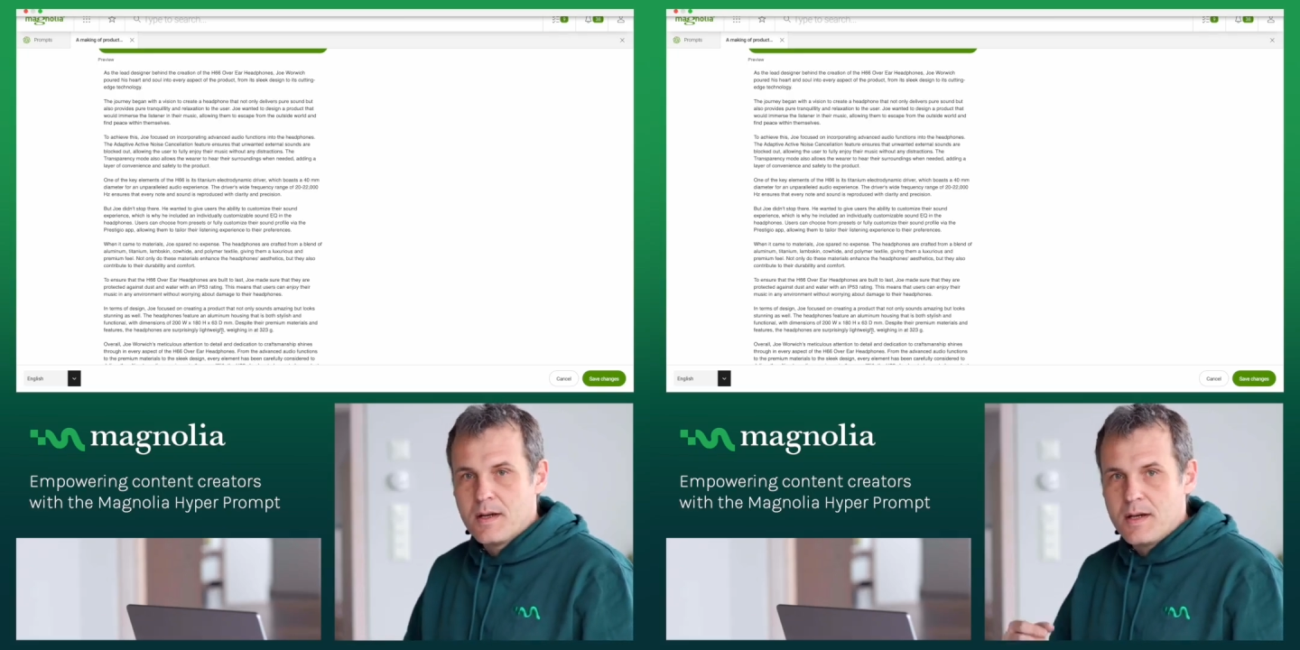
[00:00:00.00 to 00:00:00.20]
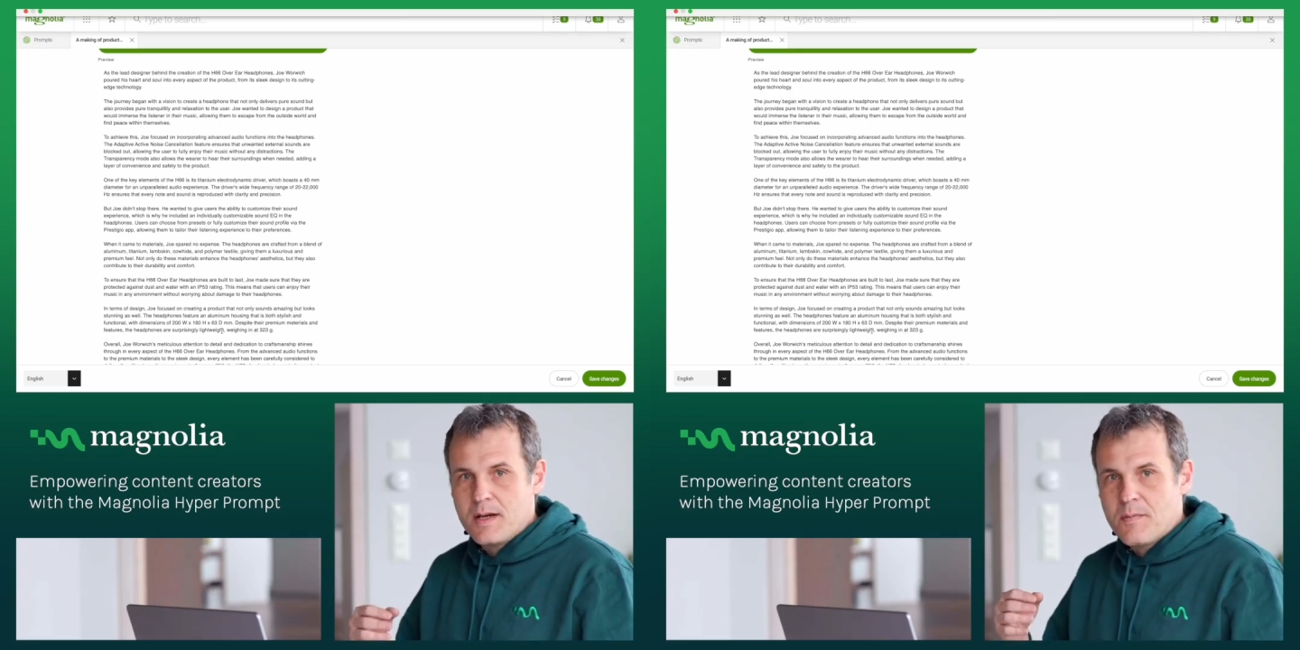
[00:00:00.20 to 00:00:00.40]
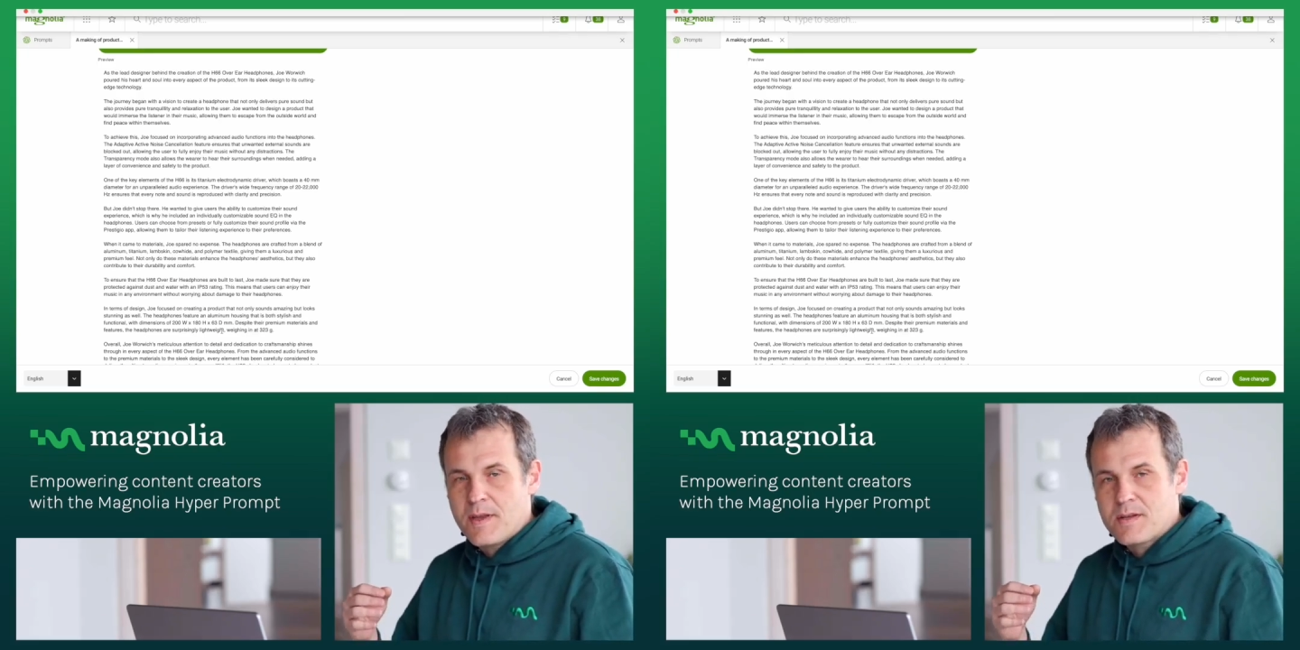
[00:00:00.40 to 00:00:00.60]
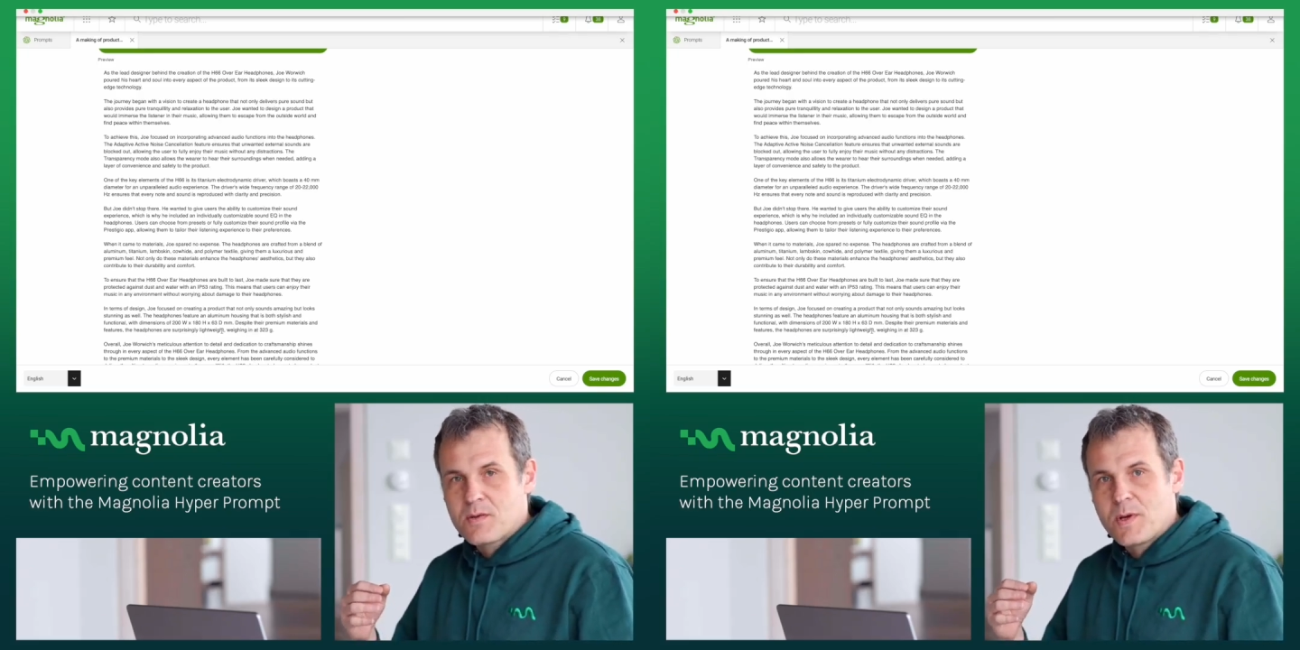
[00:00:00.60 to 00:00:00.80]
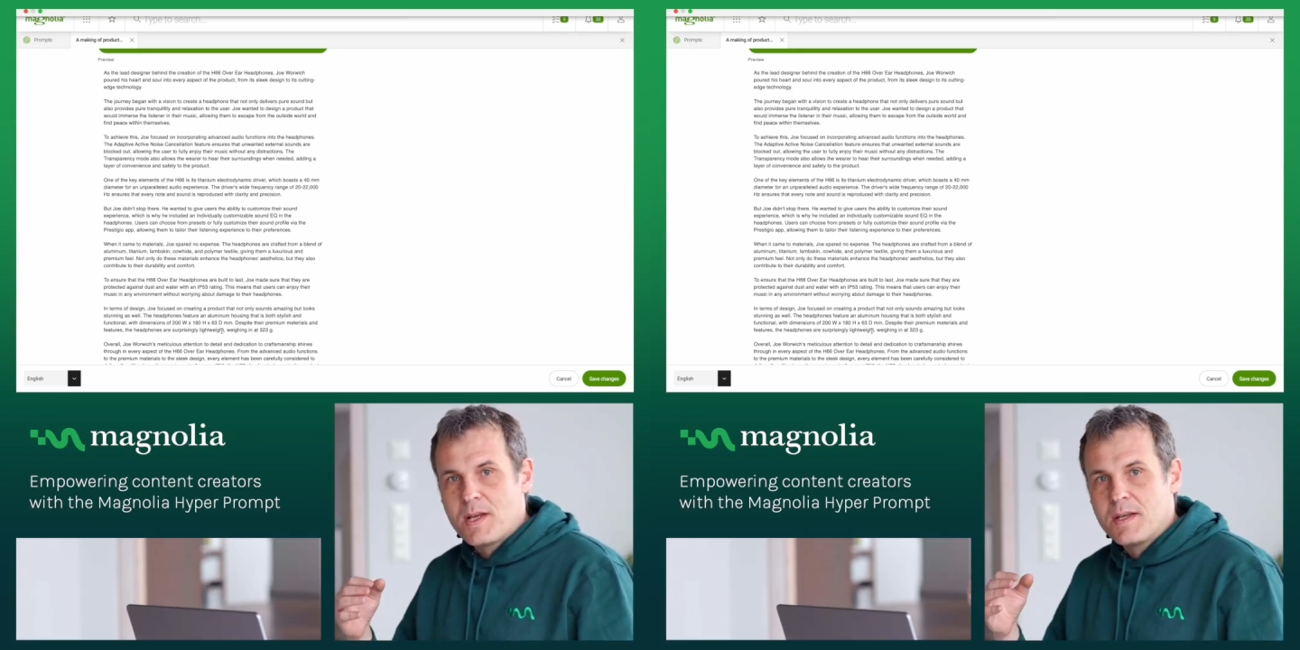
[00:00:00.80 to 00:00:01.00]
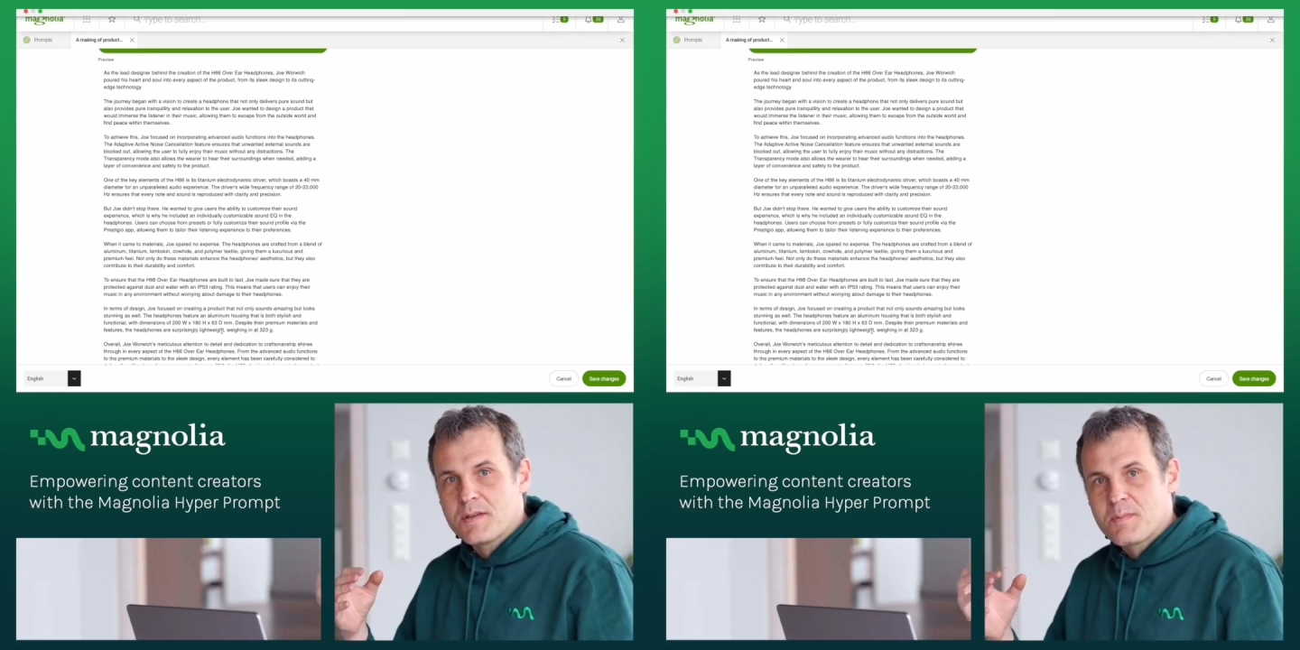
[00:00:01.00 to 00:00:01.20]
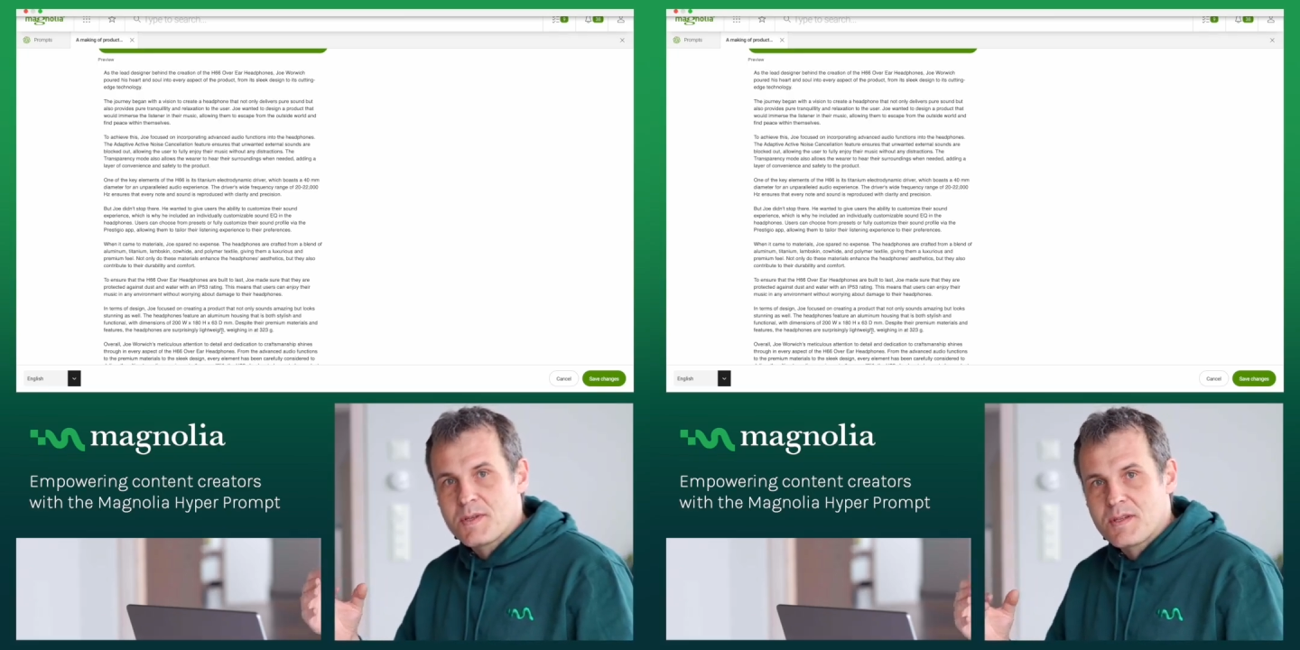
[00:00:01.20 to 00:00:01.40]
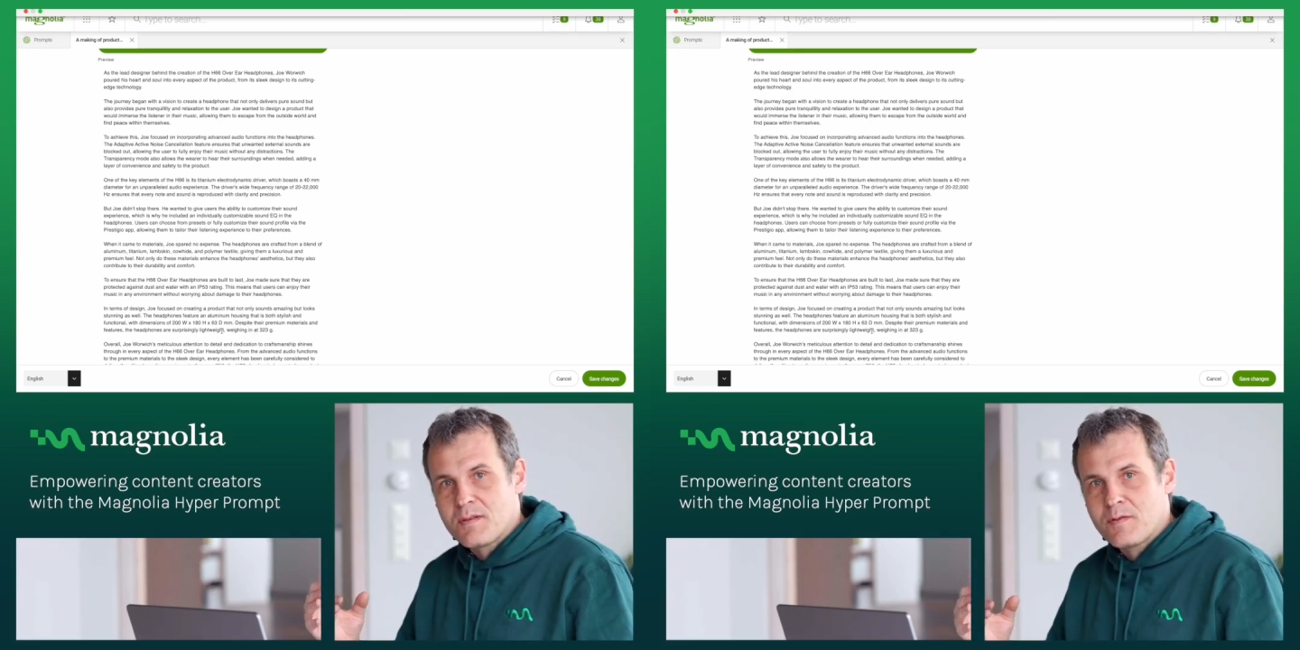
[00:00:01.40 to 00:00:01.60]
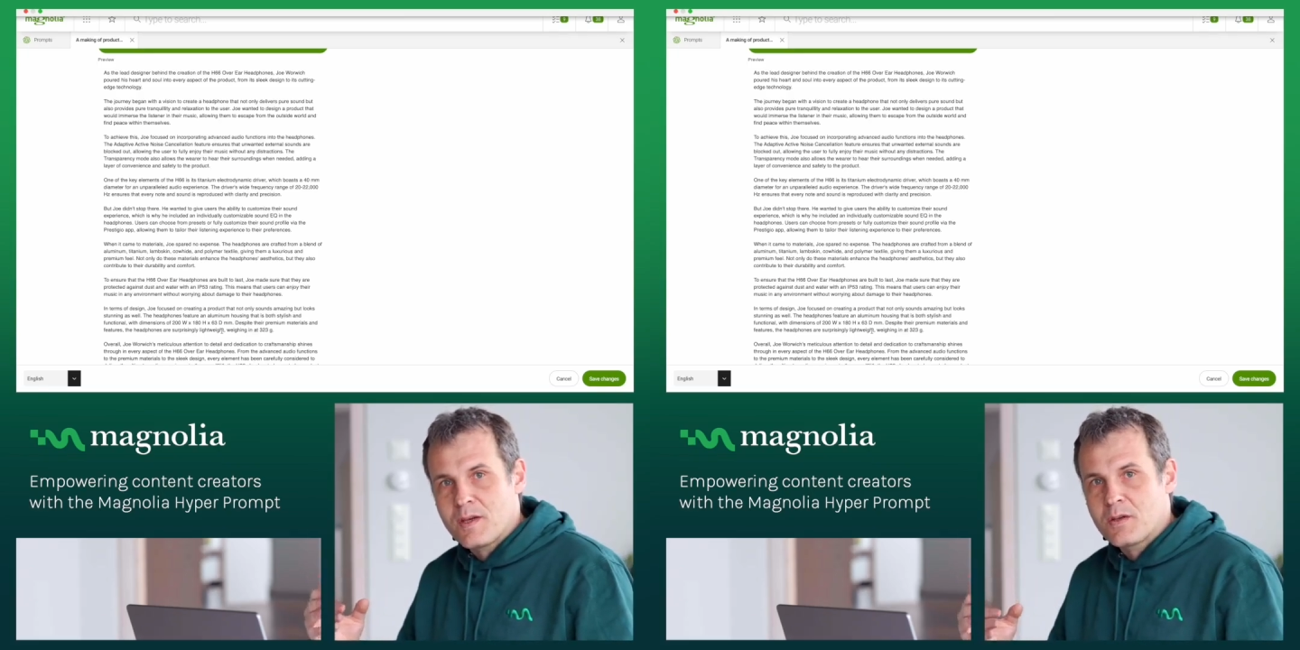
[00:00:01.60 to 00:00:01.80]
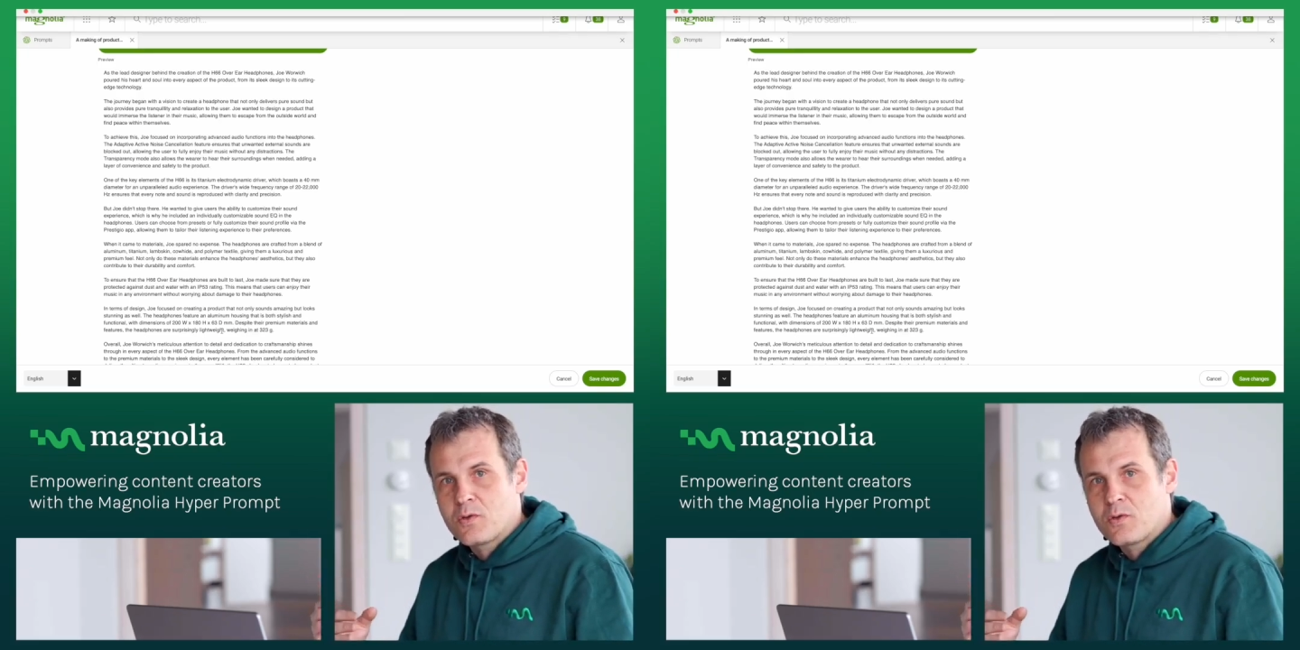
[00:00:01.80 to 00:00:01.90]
that is really specific